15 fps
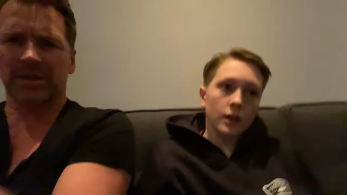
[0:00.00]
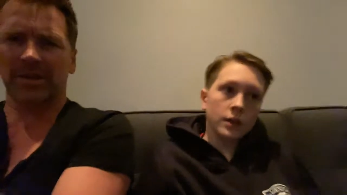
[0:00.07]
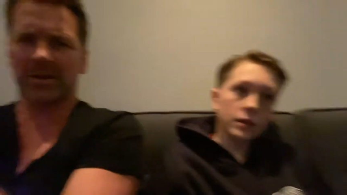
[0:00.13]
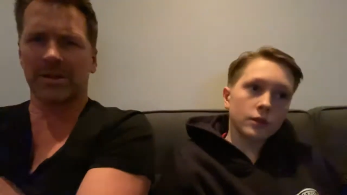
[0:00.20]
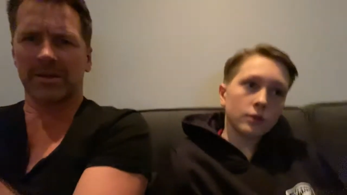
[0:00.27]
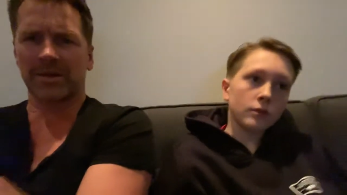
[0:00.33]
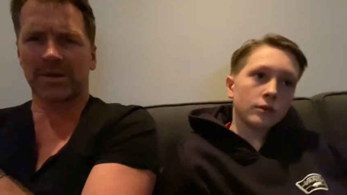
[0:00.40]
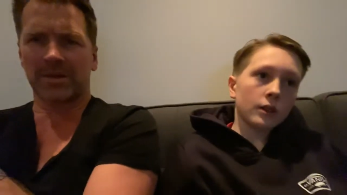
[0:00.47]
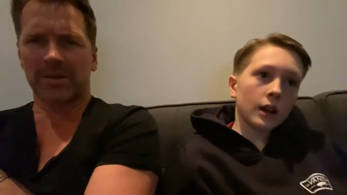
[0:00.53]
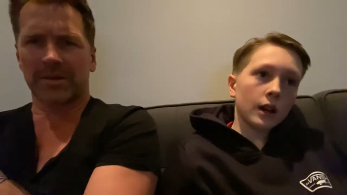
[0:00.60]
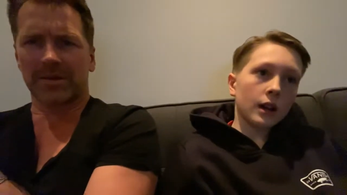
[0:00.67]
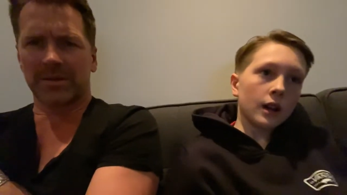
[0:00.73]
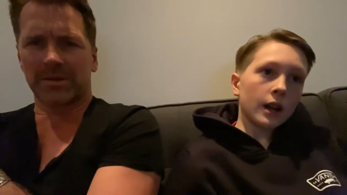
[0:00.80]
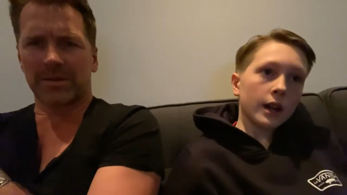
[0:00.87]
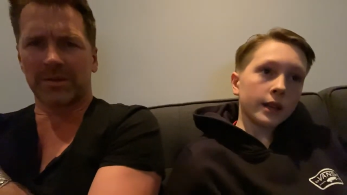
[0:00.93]
Speaker 1: so
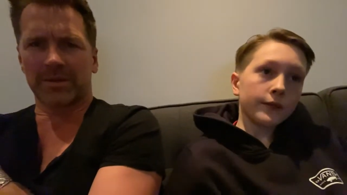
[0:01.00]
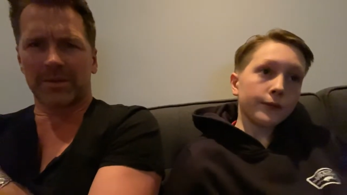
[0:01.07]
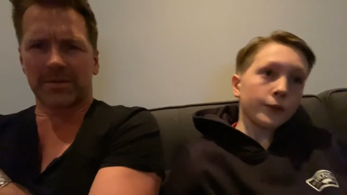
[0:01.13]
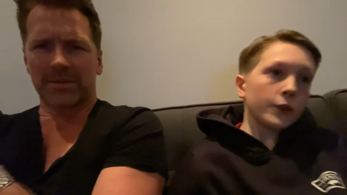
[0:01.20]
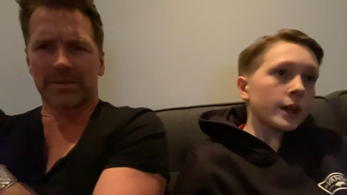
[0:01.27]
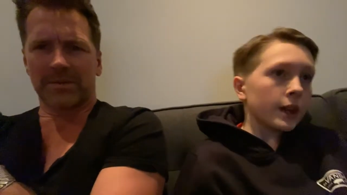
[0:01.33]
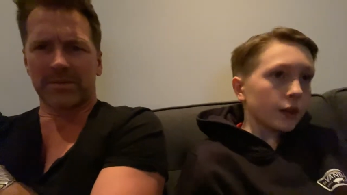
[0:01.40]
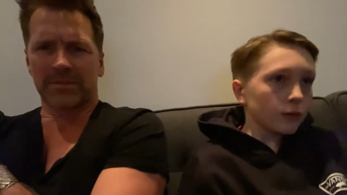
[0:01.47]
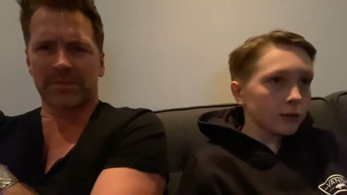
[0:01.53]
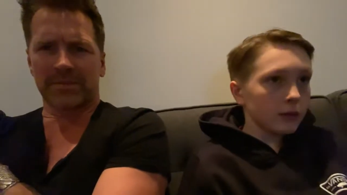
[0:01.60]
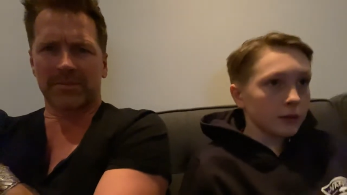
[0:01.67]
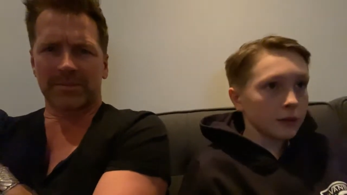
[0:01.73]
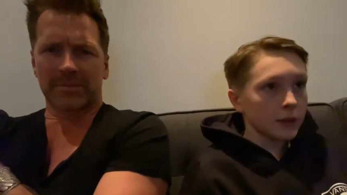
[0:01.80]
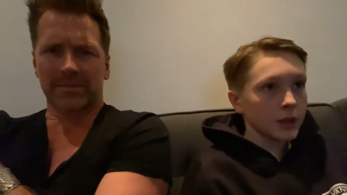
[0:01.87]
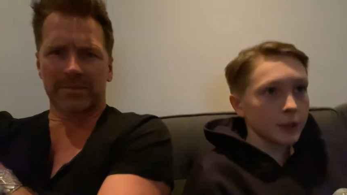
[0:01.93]
I forget who
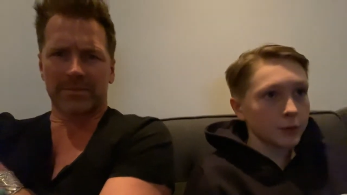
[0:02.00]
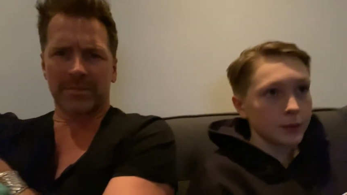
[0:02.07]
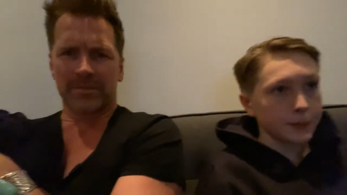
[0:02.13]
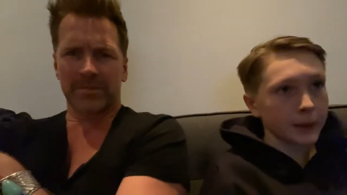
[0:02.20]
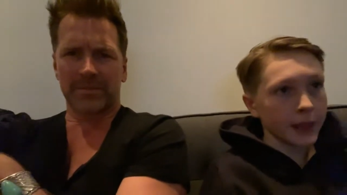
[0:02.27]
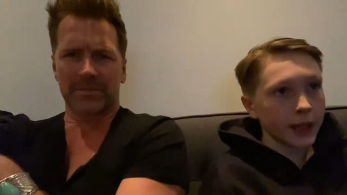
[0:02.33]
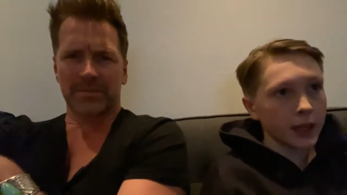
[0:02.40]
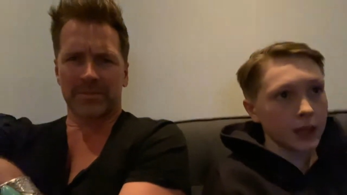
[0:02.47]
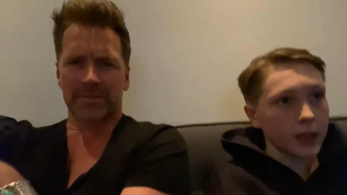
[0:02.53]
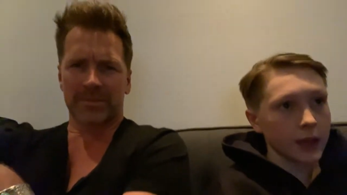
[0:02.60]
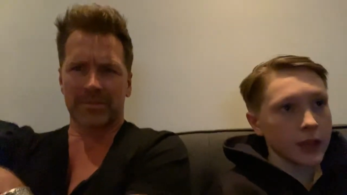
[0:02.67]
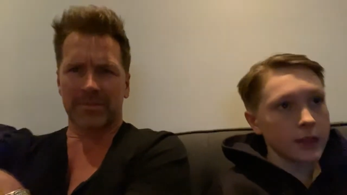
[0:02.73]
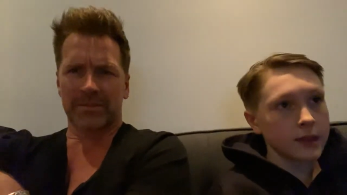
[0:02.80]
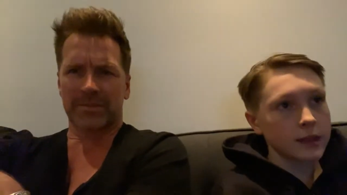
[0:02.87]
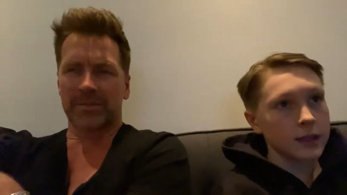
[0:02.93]
he was playing
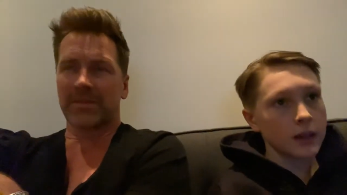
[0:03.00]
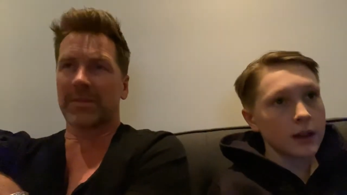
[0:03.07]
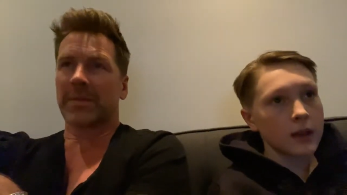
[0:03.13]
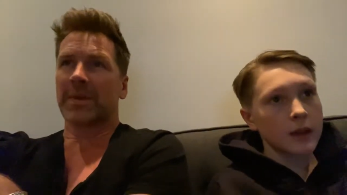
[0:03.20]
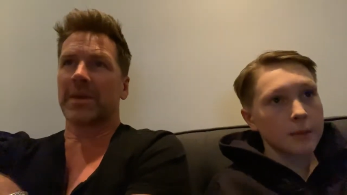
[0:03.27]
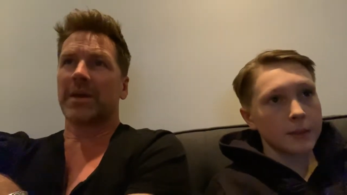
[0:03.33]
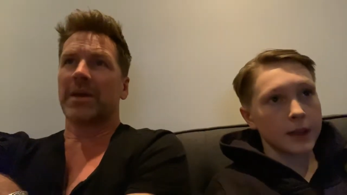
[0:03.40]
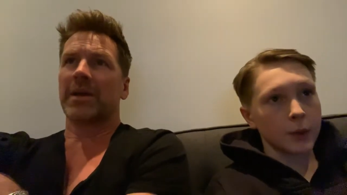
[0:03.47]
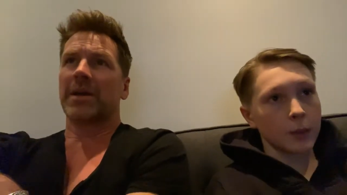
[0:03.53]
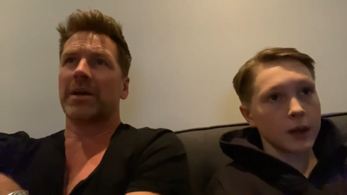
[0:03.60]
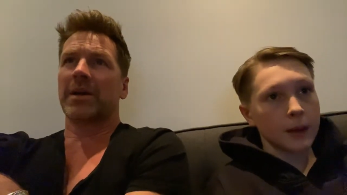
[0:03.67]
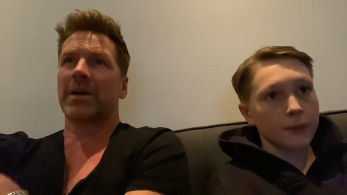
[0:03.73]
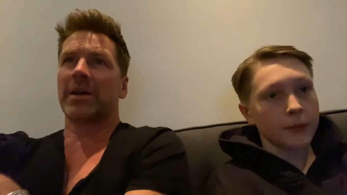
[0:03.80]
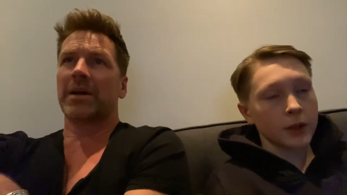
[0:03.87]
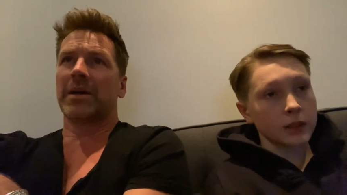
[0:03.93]
against, but he went
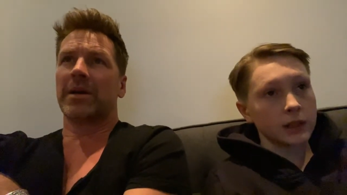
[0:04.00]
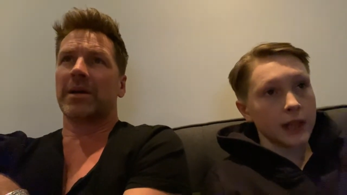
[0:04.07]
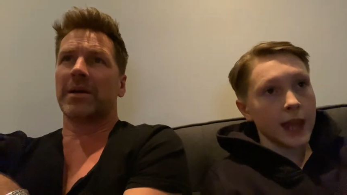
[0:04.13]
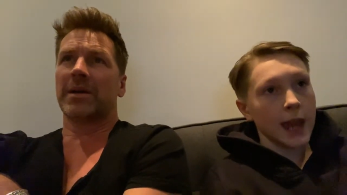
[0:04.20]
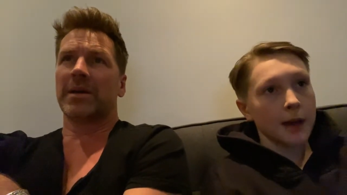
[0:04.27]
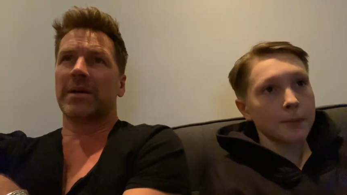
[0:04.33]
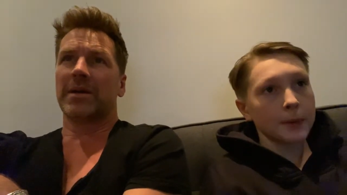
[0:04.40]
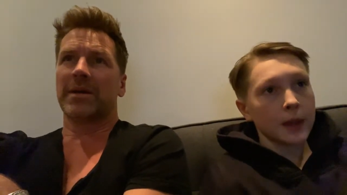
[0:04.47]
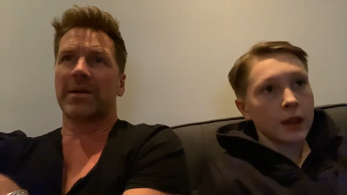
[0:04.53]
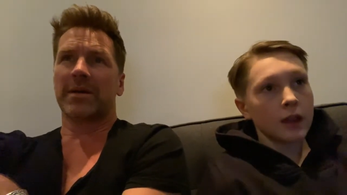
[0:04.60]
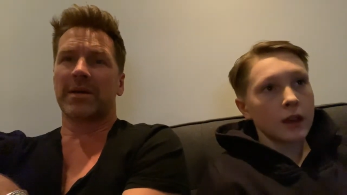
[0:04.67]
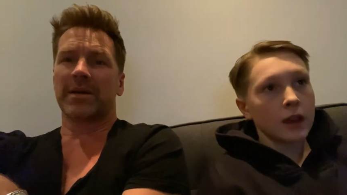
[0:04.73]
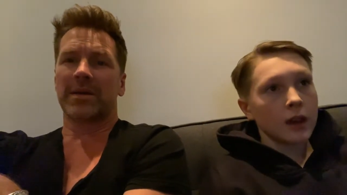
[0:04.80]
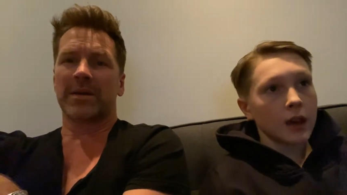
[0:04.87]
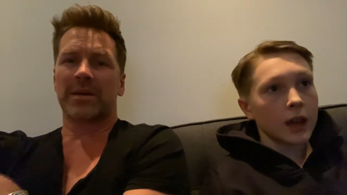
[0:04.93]
up for a layup,
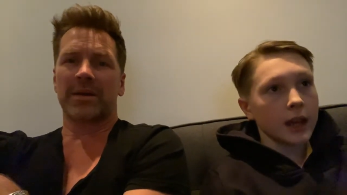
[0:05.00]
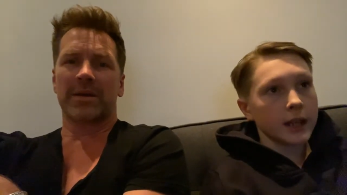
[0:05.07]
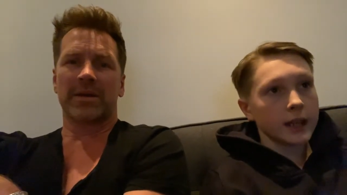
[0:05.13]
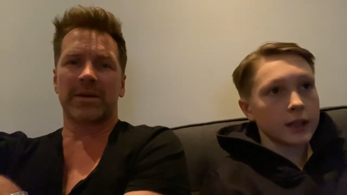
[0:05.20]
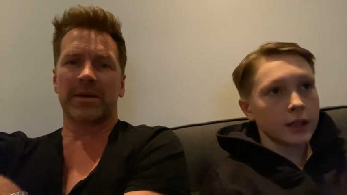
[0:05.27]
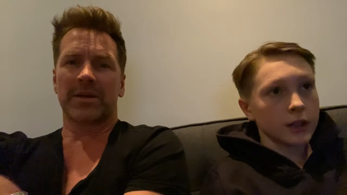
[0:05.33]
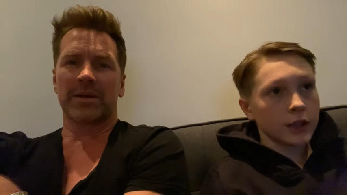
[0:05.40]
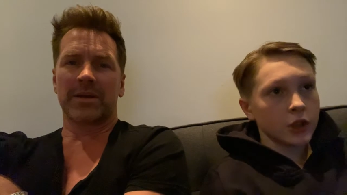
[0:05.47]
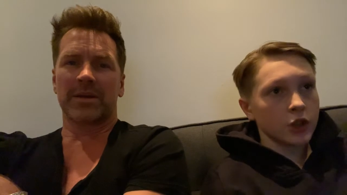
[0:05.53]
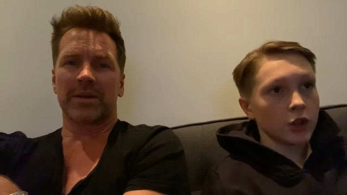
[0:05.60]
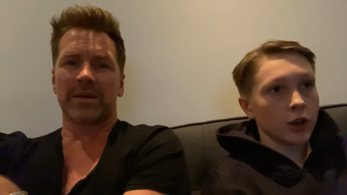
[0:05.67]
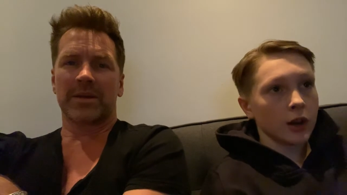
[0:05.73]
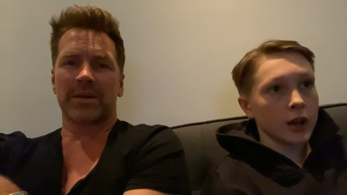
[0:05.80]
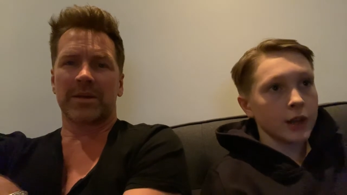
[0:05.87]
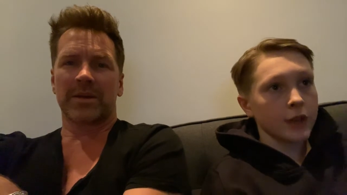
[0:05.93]
and he took a
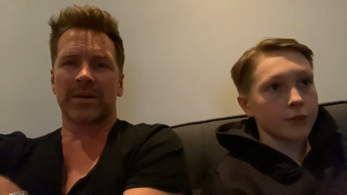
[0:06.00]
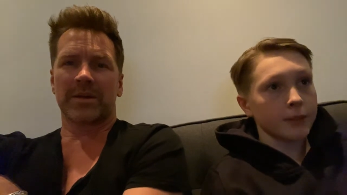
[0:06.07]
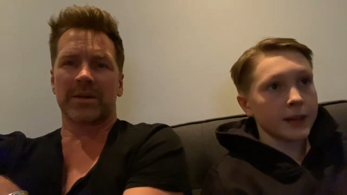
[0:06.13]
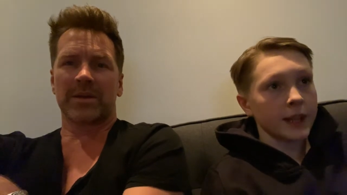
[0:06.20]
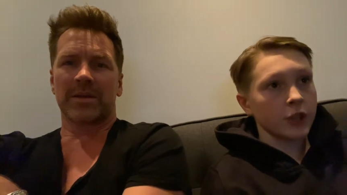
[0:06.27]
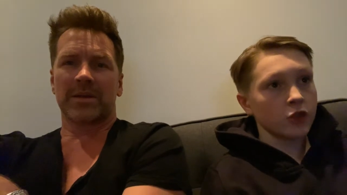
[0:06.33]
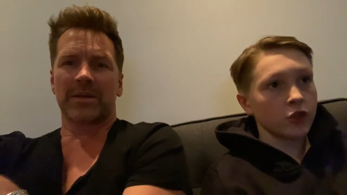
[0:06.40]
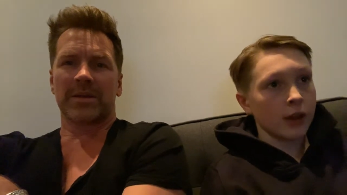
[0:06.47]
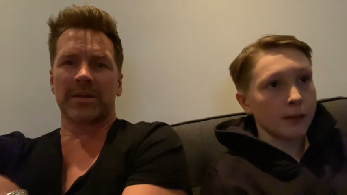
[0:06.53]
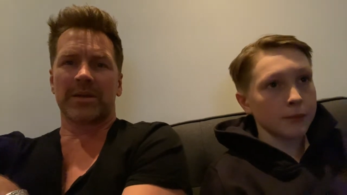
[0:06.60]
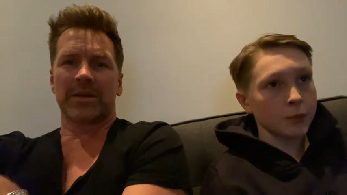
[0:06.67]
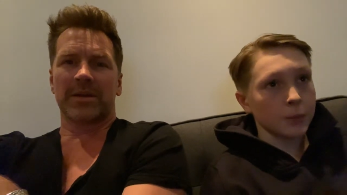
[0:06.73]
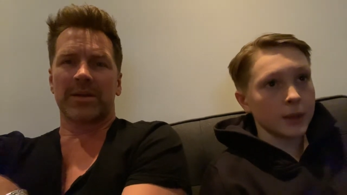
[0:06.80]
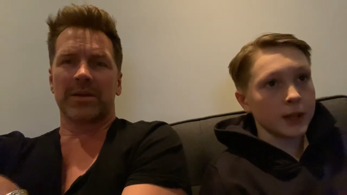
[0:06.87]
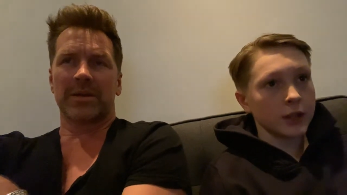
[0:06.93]
charge, but he jumped
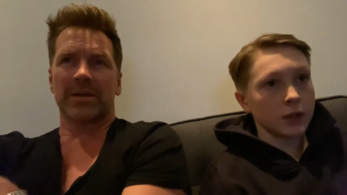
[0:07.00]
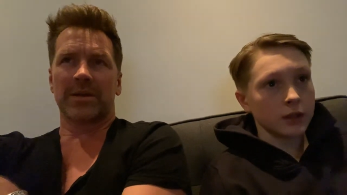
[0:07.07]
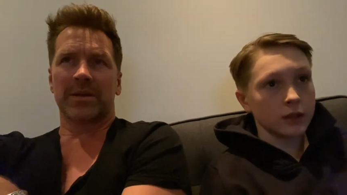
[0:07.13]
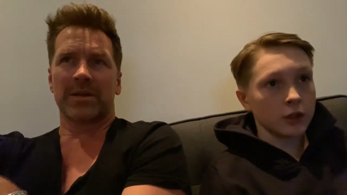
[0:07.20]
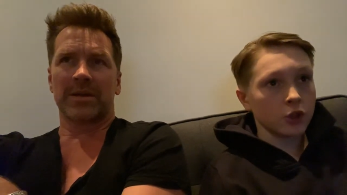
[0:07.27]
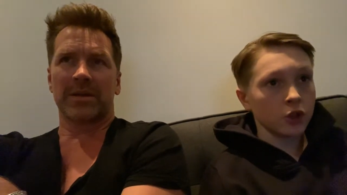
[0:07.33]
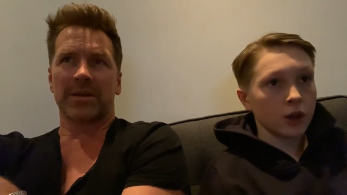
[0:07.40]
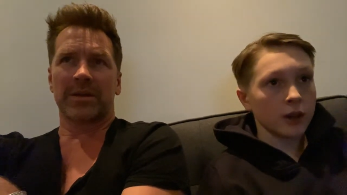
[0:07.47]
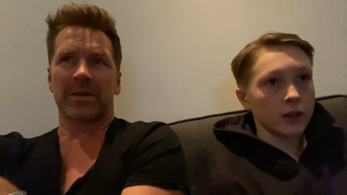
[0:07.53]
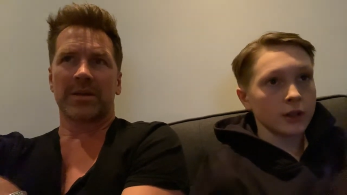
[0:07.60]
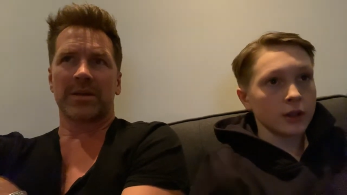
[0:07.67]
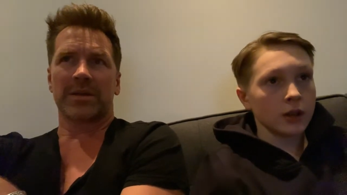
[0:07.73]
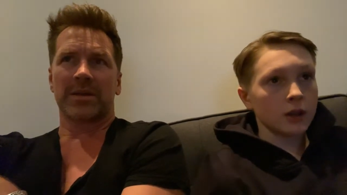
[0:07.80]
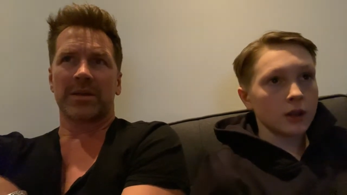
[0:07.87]
when he took the charge,